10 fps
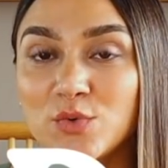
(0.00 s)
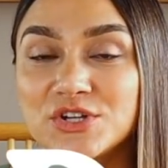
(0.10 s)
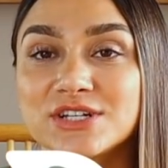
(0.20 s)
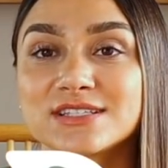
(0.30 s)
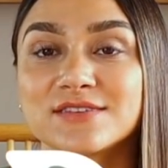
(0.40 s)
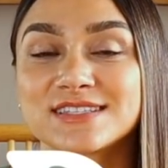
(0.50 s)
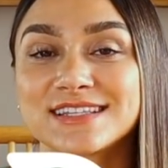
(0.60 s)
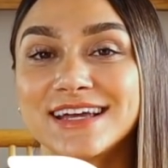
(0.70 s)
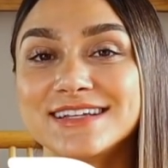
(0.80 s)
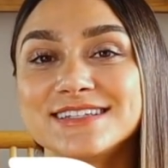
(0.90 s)
which is of
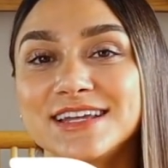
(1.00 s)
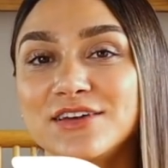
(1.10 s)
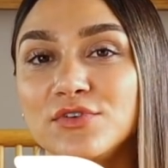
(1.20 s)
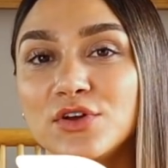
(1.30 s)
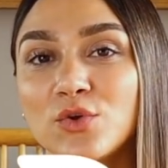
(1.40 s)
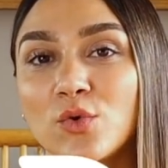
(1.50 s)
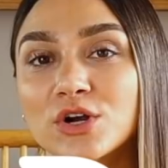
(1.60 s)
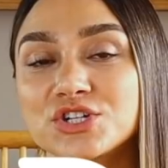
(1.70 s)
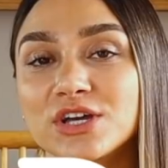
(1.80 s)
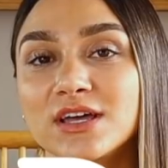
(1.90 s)
Scandinavian
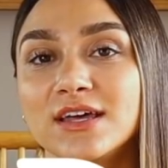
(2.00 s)
origin,